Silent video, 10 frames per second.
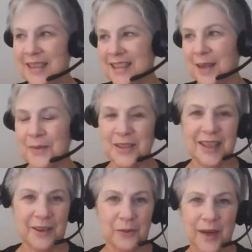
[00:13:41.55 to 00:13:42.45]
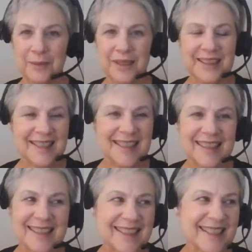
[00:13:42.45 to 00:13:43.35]
It's almost like a rambling
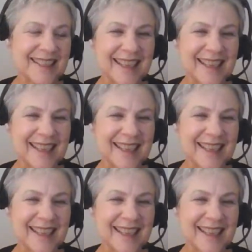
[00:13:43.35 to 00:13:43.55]
sentence,